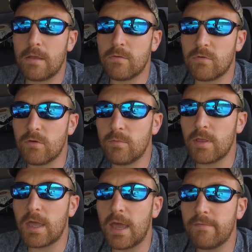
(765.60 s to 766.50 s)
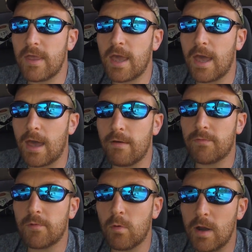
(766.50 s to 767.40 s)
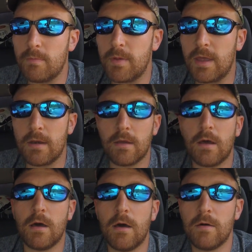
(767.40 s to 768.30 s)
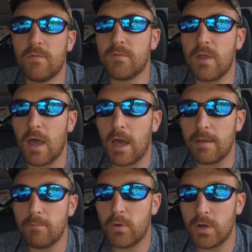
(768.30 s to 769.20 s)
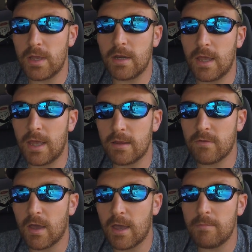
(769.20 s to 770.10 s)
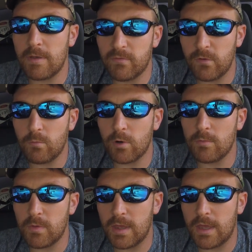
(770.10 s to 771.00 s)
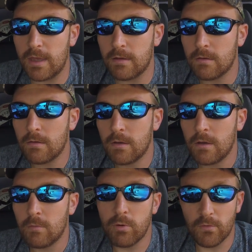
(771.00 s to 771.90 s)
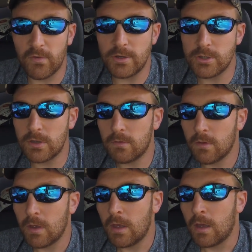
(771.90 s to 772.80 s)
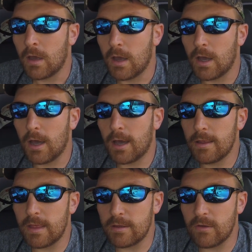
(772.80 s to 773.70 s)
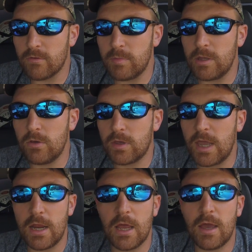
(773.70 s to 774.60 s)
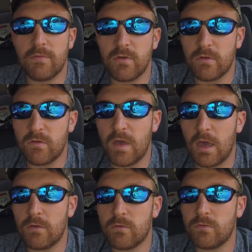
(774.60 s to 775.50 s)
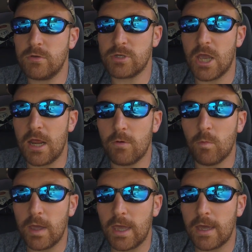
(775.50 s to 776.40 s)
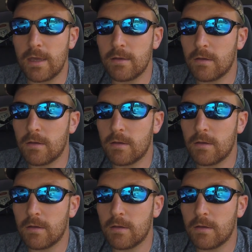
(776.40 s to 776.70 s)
So you really have to have quite a bit of time put in ahead of time if you want to be proficient. That doesn't mean you can't have success just kind of winging it.